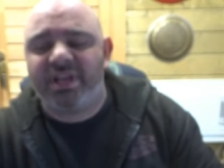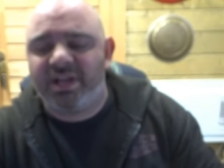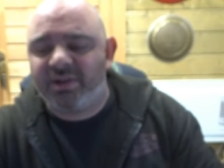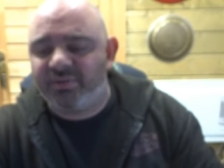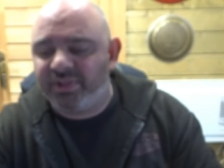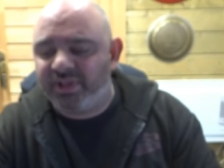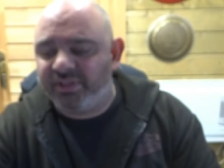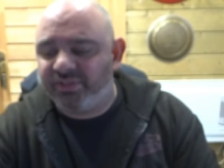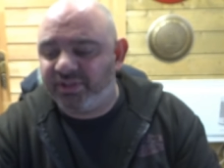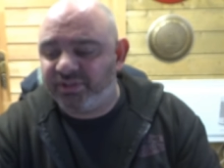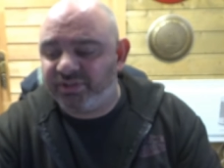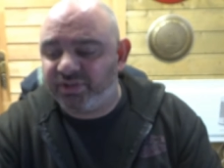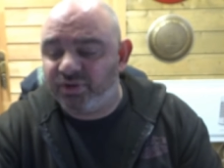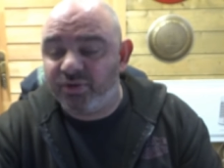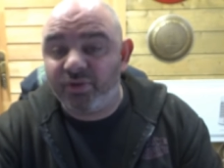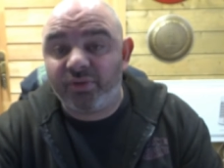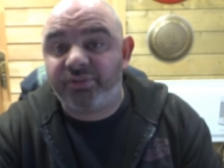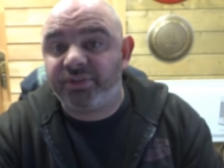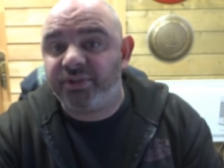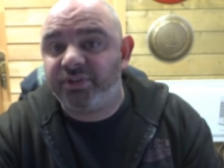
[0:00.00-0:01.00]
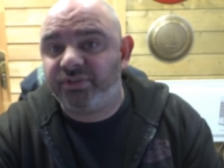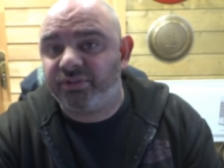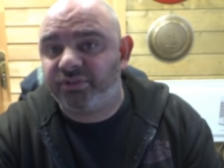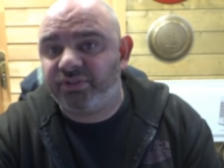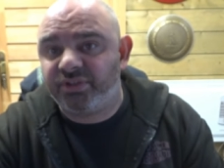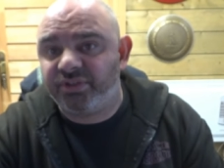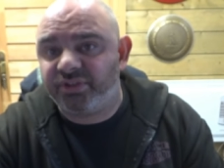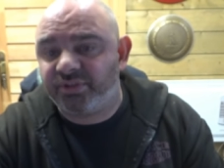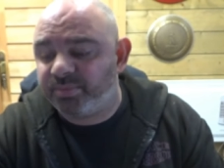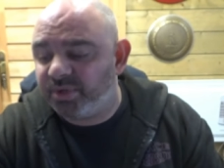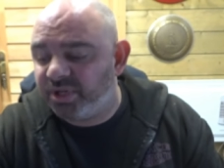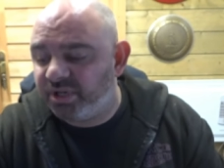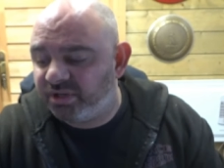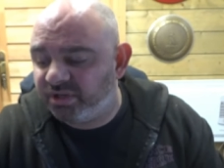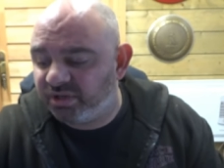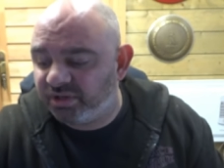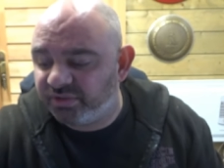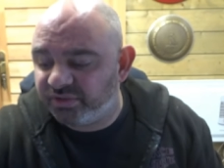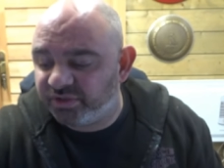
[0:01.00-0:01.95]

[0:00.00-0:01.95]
now that there's nothing touching the speaker.